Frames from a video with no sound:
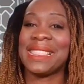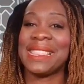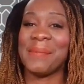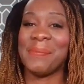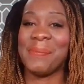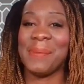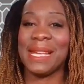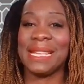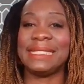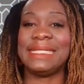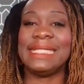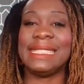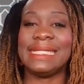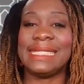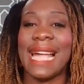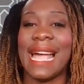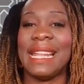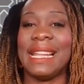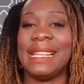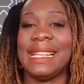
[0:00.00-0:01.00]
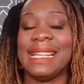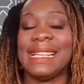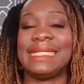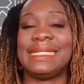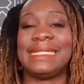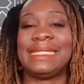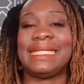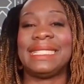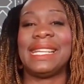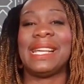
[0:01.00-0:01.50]
The business
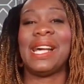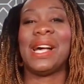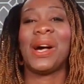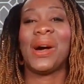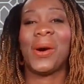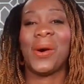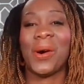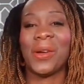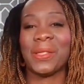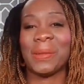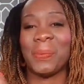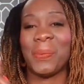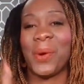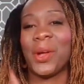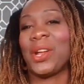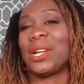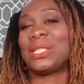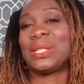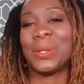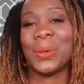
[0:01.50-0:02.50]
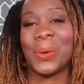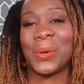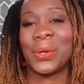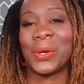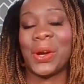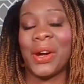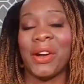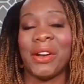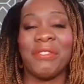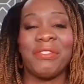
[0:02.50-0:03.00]
analyst or the product
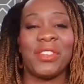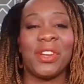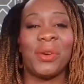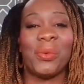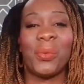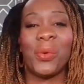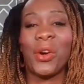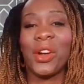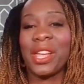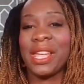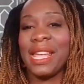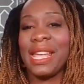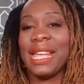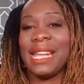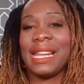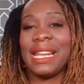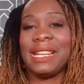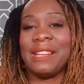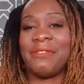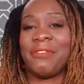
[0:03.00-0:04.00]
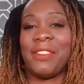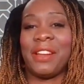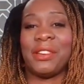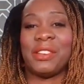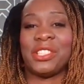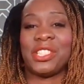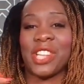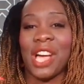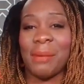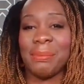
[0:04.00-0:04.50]
owner. Or if you're working in a
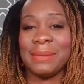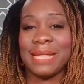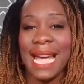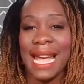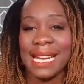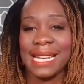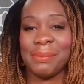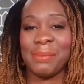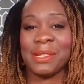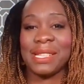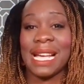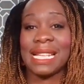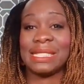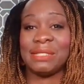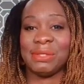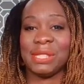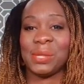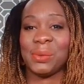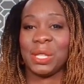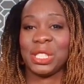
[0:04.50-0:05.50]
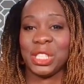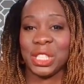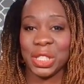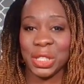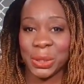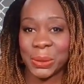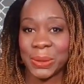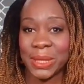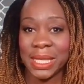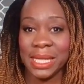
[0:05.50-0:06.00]
different job title, but that's really what
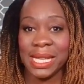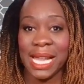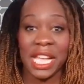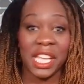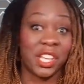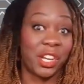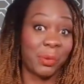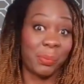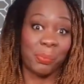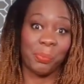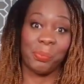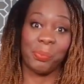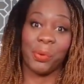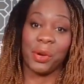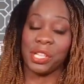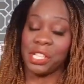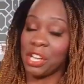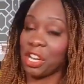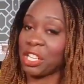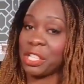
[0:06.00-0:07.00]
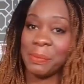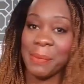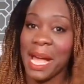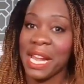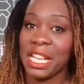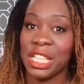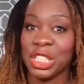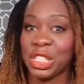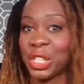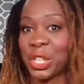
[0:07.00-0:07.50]
you're doing, like your product
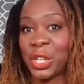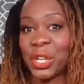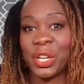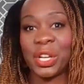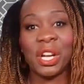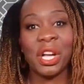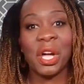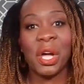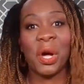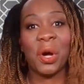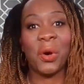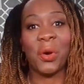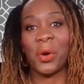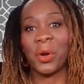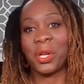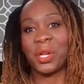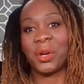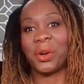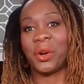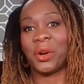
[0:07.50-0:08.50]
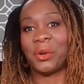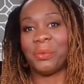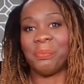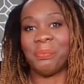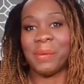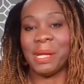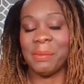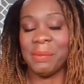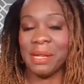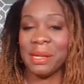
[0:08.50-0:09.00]
manager or your
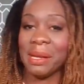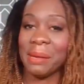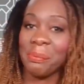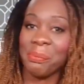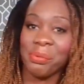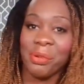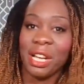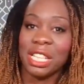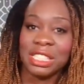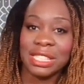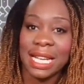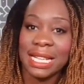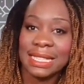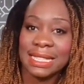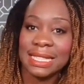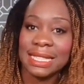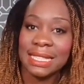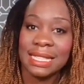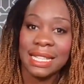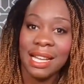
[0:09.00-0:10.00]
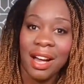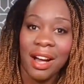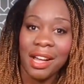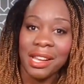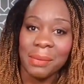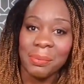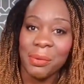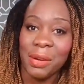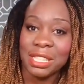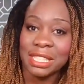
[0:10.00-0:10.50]
maybe project
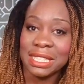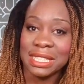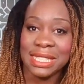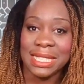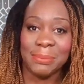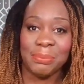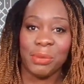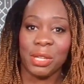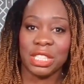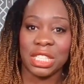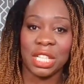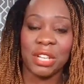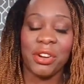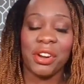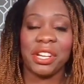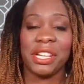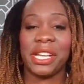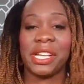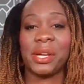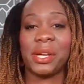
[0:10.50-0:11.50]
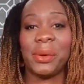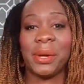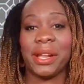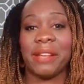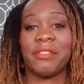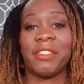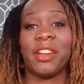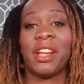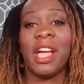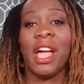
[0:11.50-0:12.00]
on the project team, project coordinator,
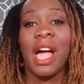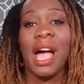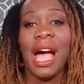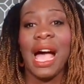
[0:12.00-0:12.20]
whatever.